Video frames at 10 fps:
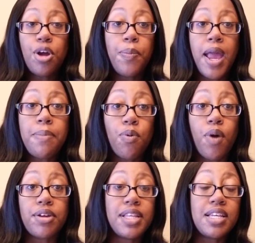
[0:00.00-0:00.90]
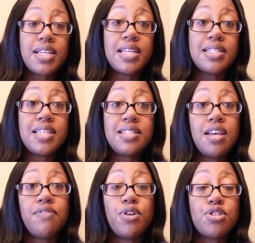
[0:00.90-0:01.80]
paperwork that consists
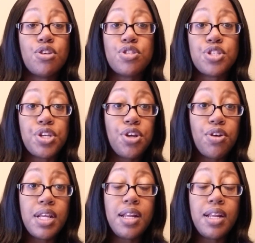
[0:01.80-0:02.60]
of your social security